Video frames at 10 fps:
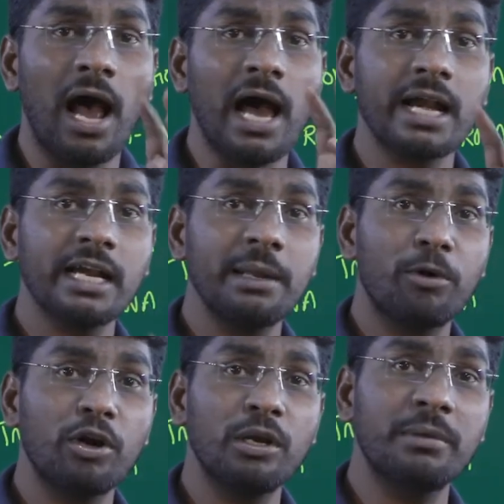R N A
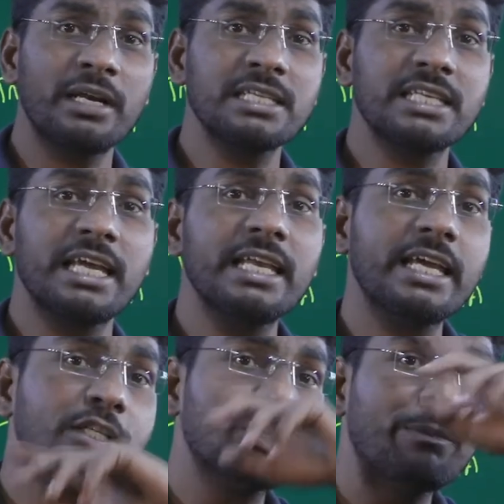polymerase in
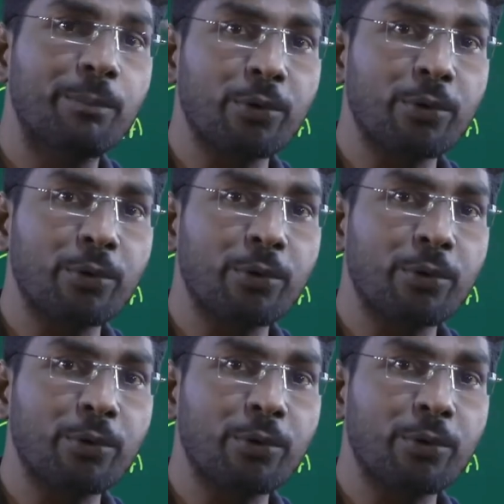case of